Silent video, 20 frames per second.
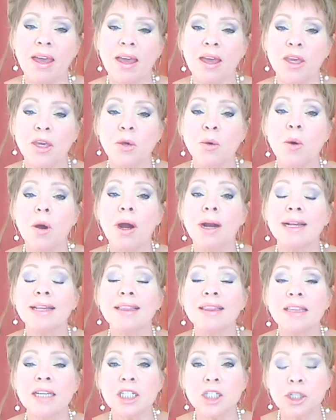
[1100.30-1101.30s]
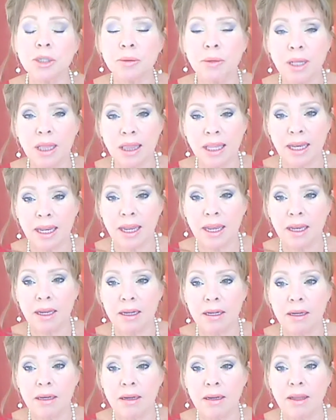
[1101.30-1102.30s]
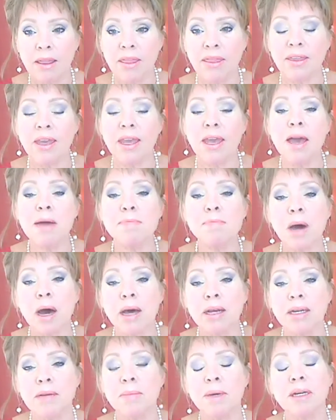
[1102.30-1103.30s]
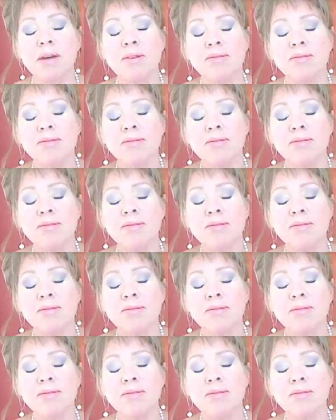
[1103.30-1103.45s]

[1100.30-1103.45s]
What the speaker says: You are literally the embodiment